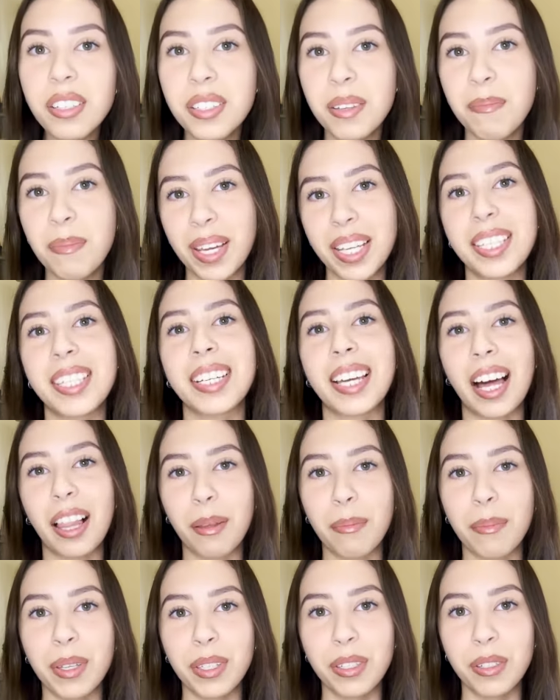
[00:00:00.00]
some basic
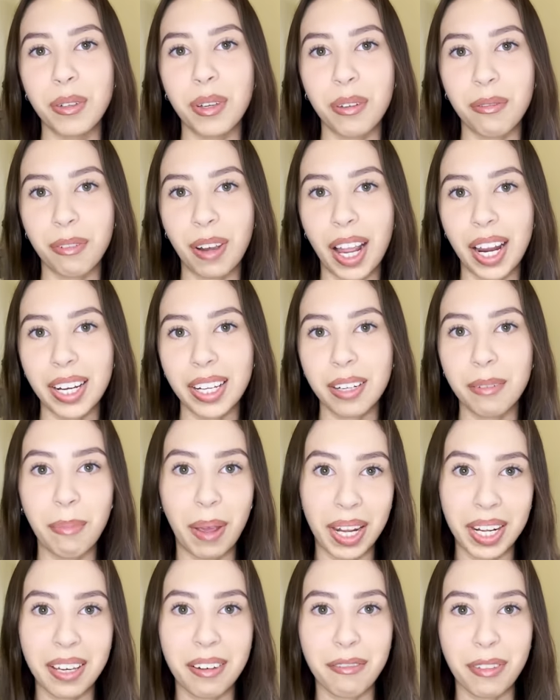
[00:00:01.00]
elements you can find at
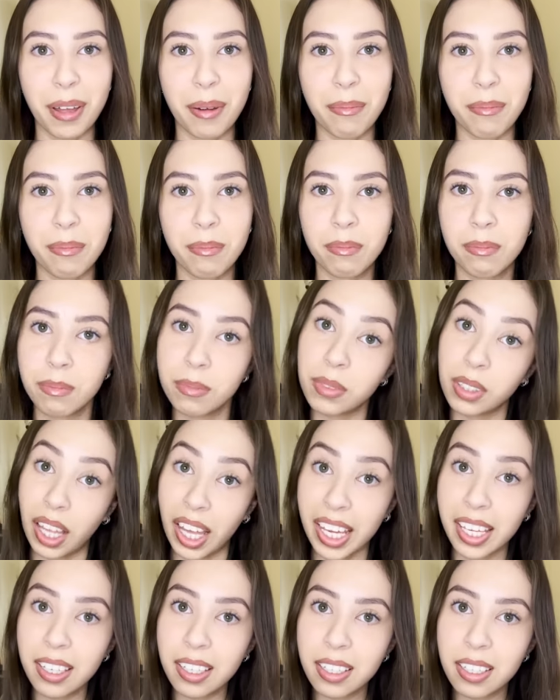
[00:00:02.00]
many of them,
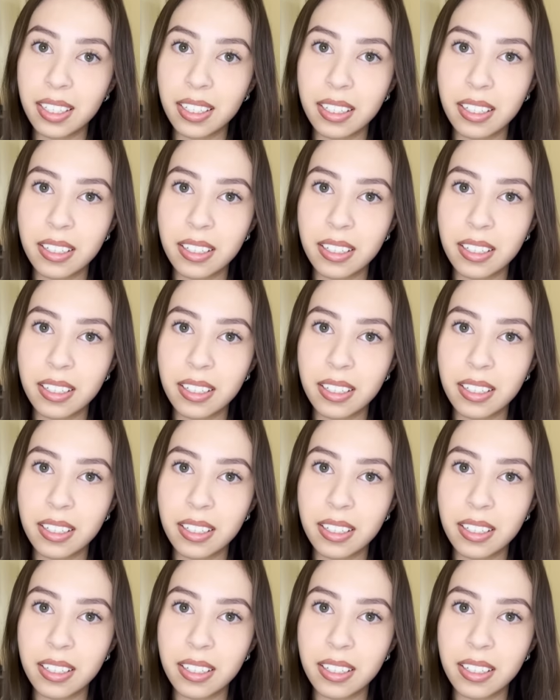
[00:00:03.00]
like